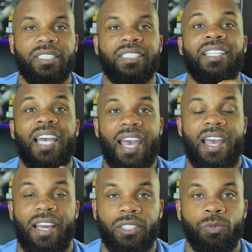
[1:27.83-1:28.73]
is
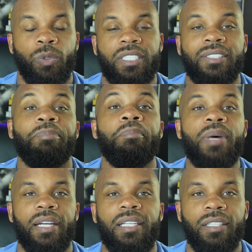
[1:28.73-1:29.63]
cash, which is
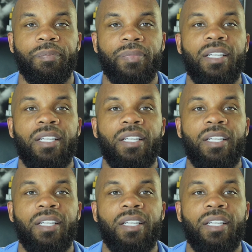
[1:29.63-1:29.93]
money.